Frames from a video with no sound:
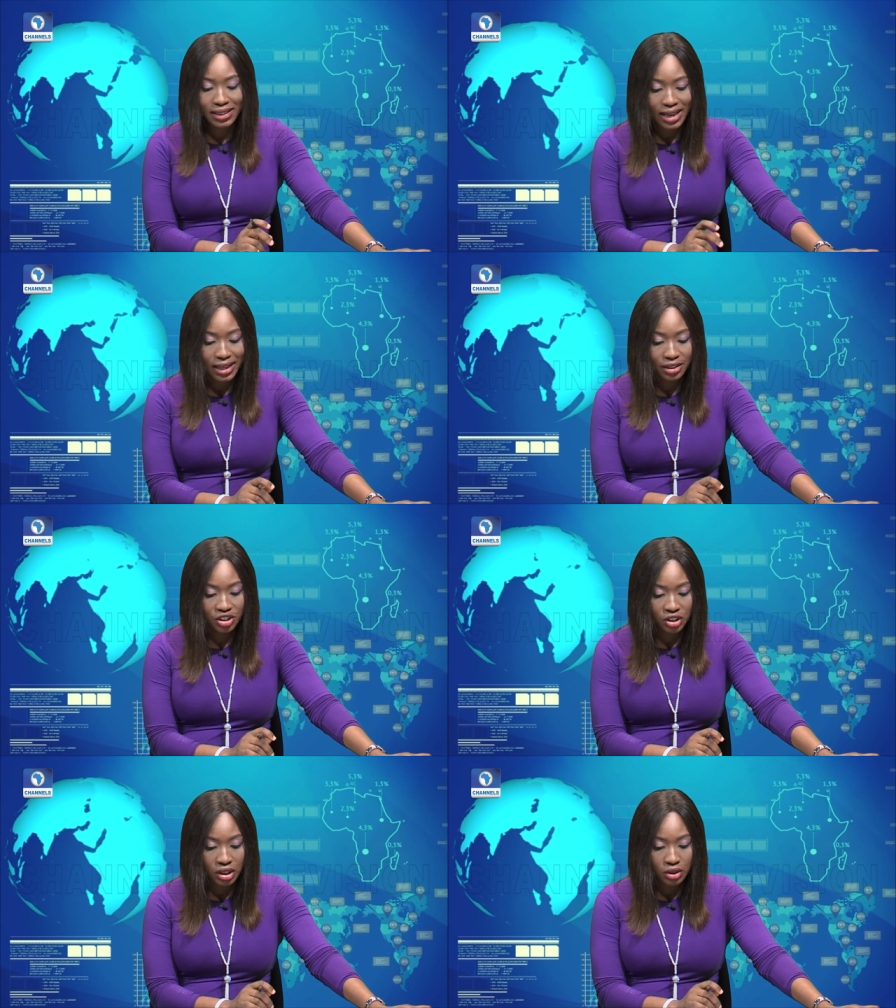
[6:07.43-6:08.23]

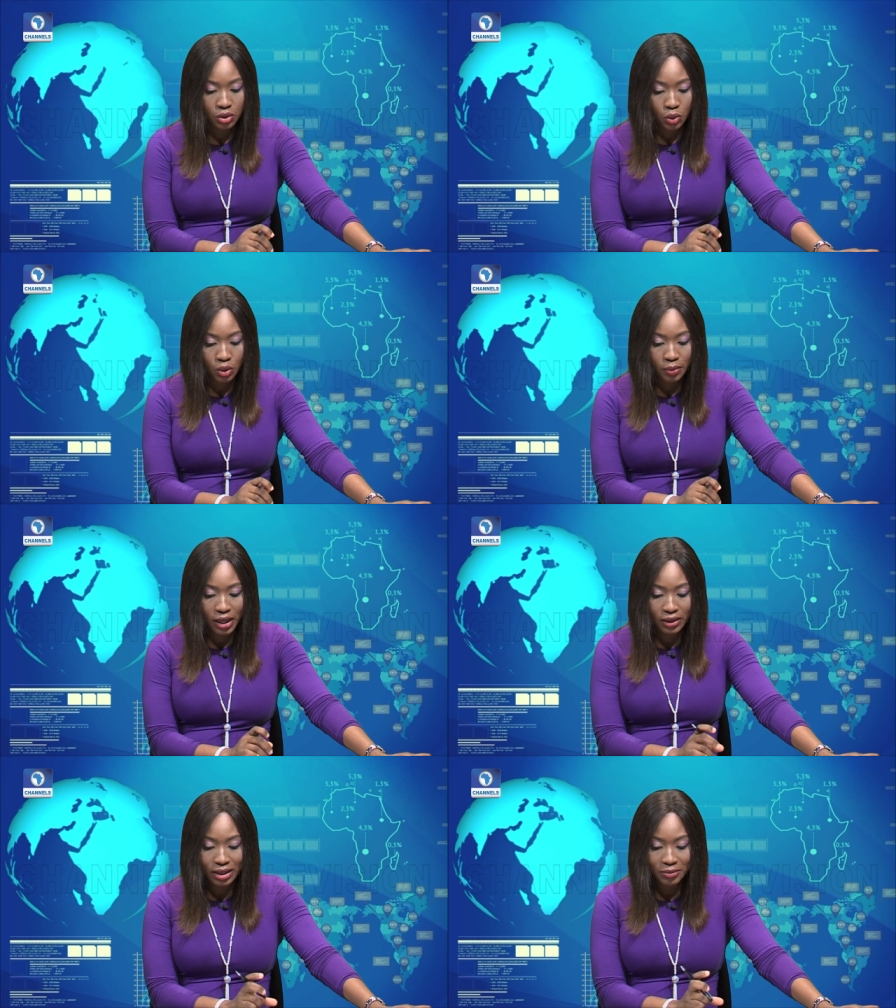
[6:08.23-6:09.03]
Tedjur, to talk
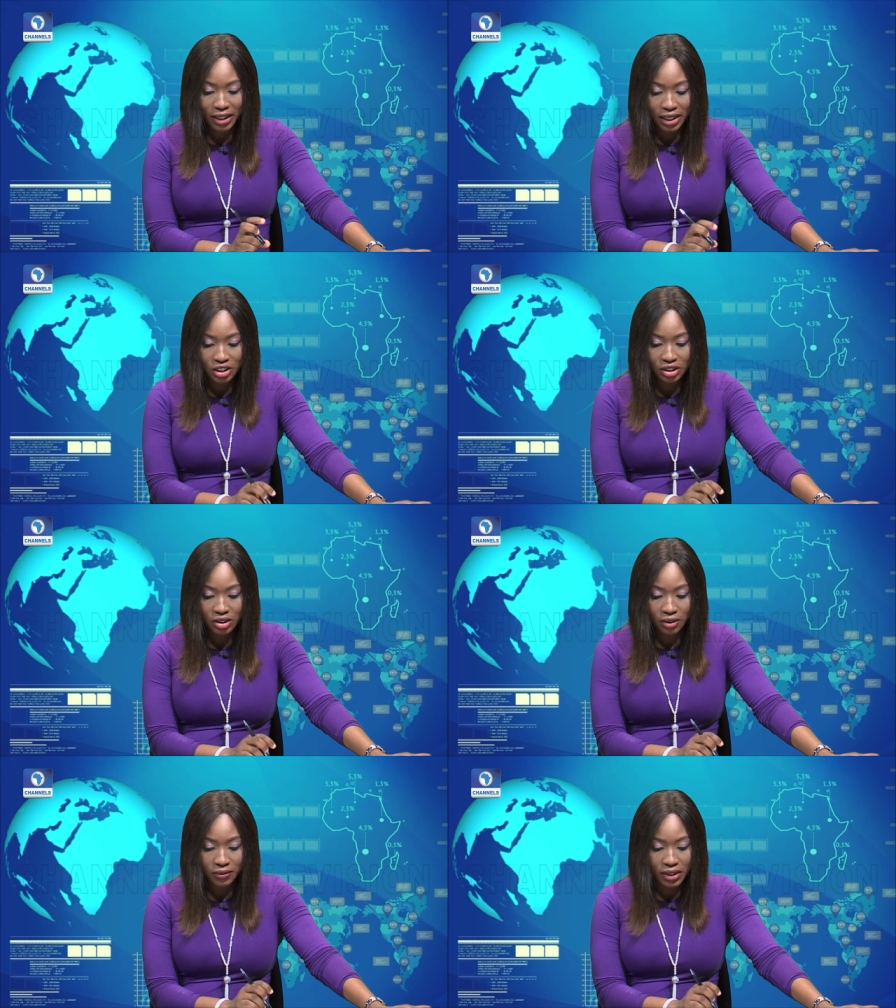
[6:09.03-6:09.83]
about the
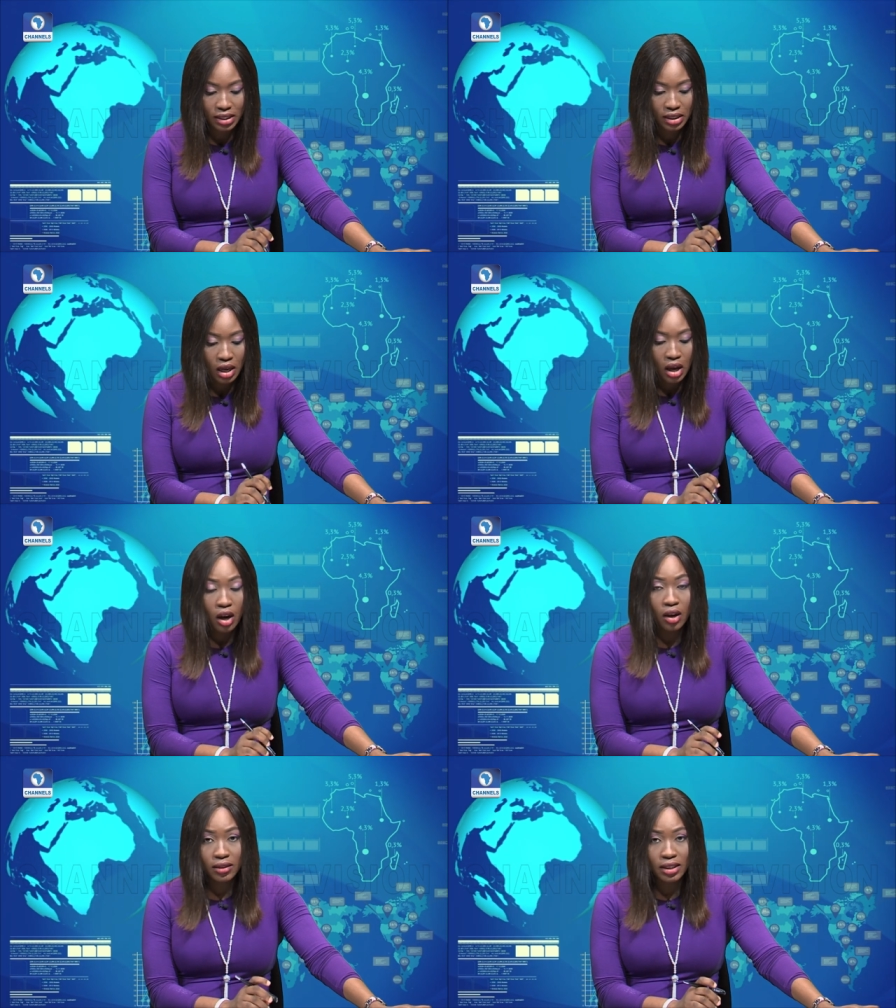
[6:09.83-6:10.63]
implications of this
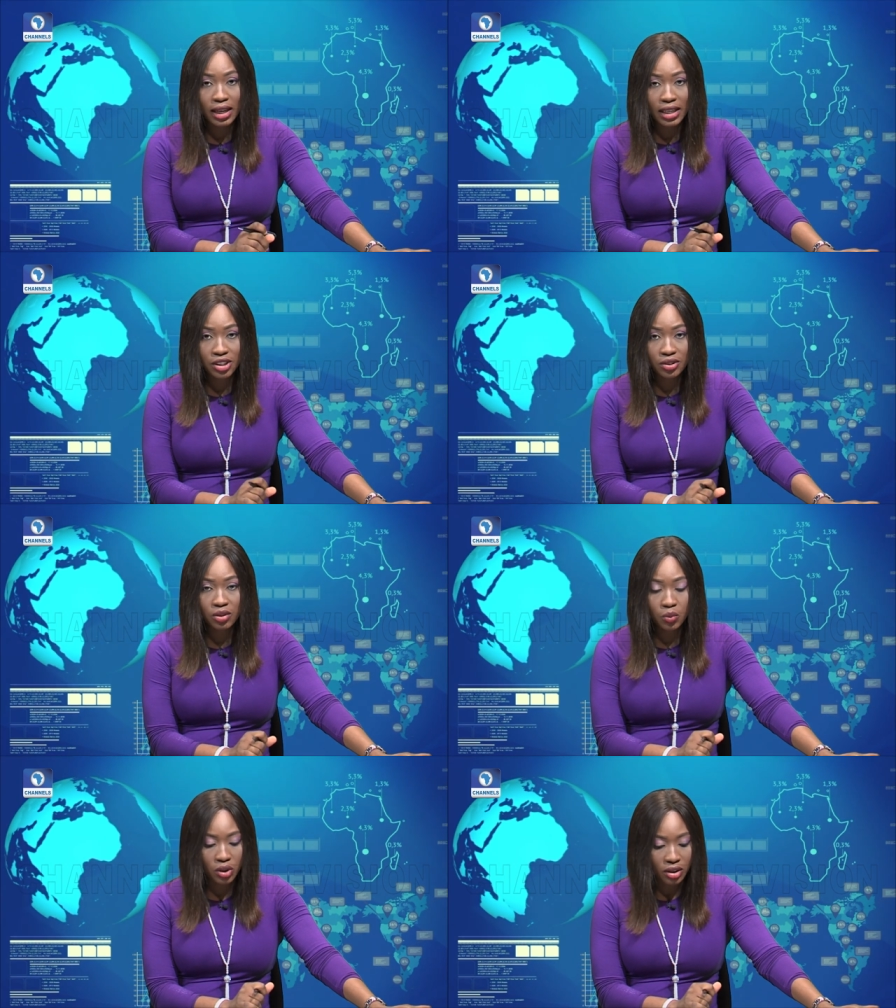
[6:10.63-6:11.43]
on the
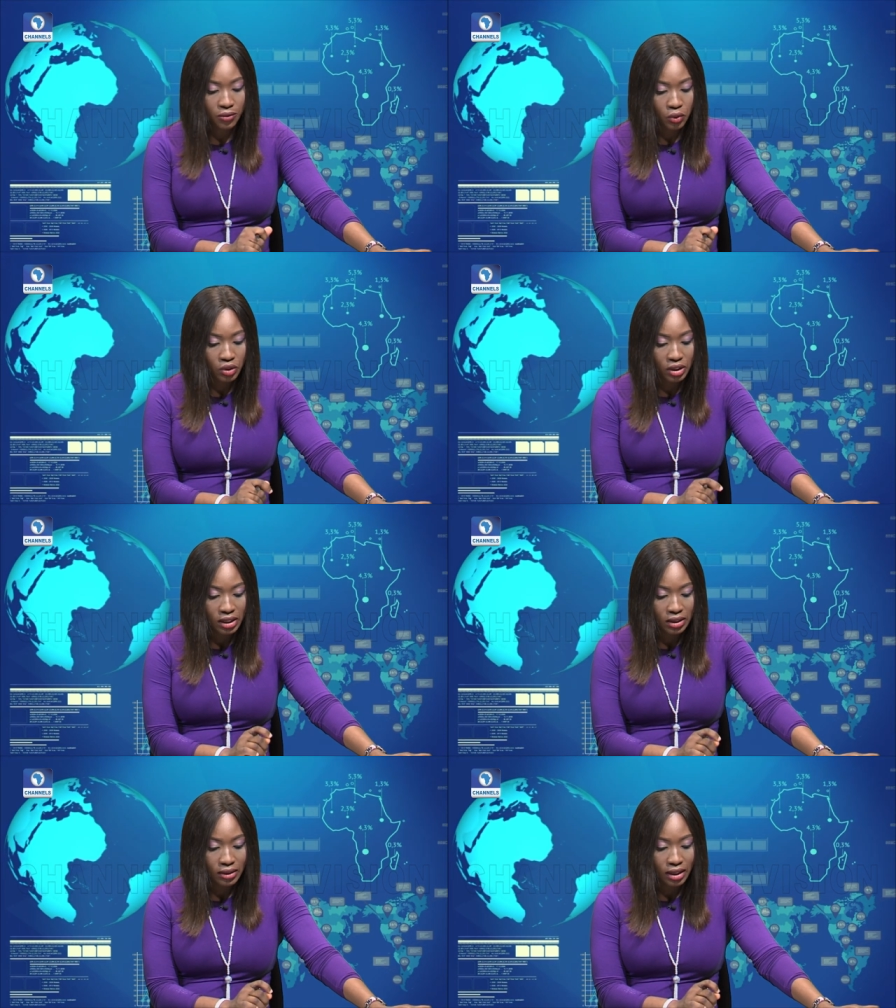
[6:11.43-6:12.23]
Nigerian workforce
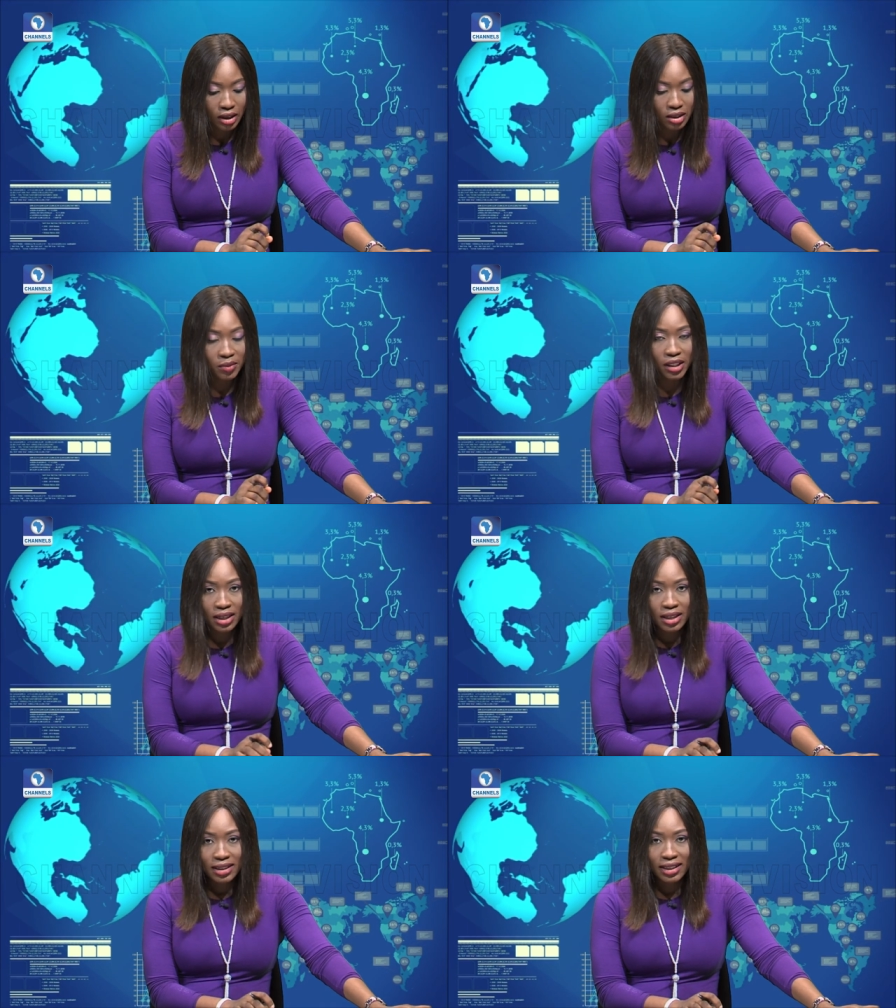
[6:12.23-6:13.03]
digital economy.
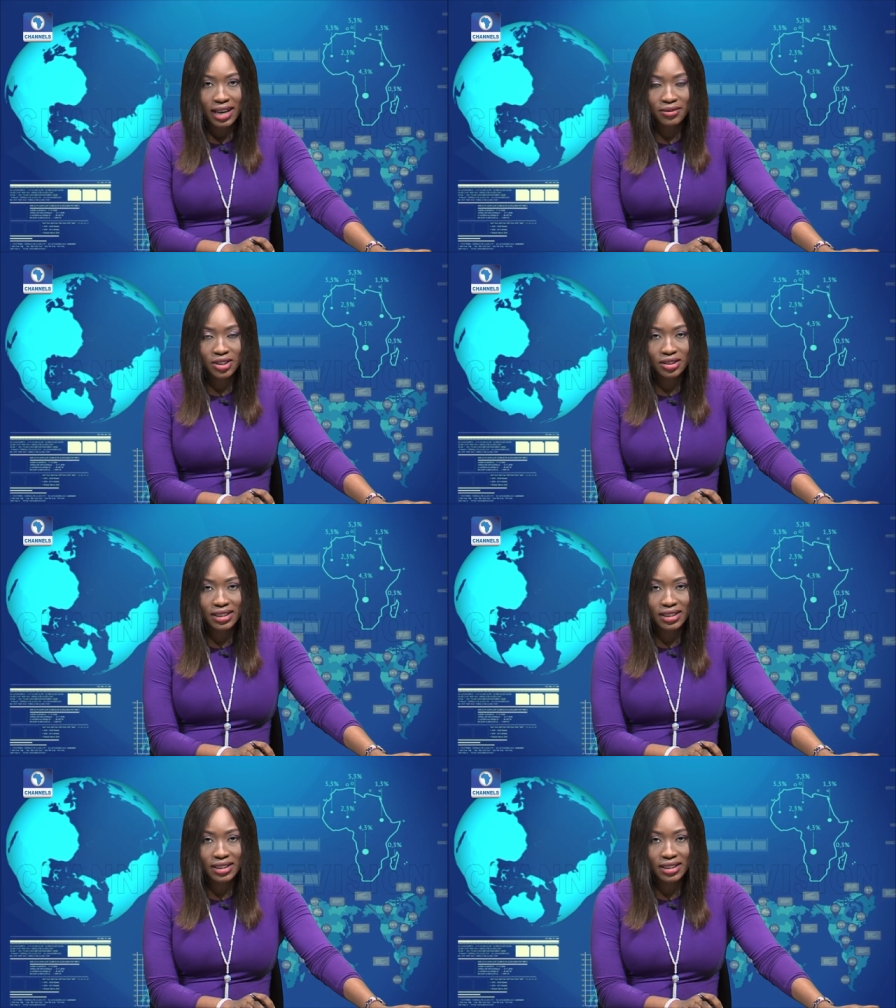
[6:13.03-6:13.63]
Good afternoon